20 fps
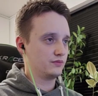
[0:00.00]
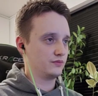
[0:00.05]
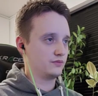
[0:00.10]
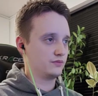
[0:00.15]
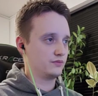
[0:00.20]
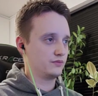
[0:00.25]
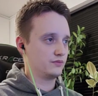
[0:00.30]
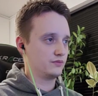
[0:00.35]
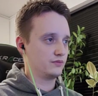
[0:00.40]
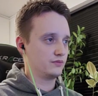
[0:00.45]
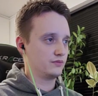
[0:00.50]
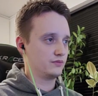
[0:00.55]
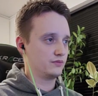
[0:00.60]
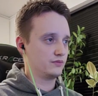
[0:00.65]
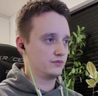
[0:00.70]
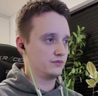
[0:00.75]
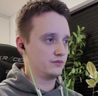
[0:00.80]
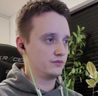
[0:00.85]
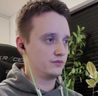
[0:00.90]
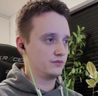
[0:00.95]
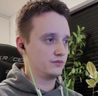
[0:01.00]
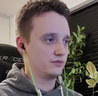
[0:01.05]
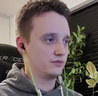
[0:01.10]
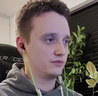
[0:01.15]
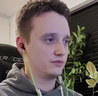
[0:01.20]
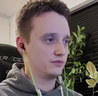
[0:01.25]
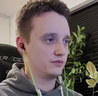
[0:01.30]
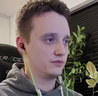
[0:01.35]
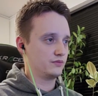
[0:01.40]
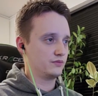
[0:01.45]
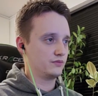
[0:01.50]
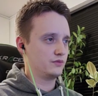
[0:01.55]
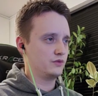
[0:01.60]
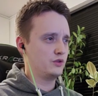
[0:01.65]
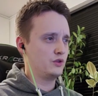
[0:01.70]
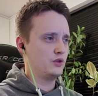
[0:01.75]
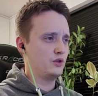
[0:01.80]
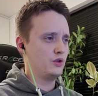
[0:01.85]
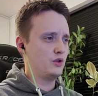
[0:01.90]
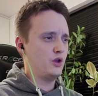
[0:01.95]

Nobody speaks.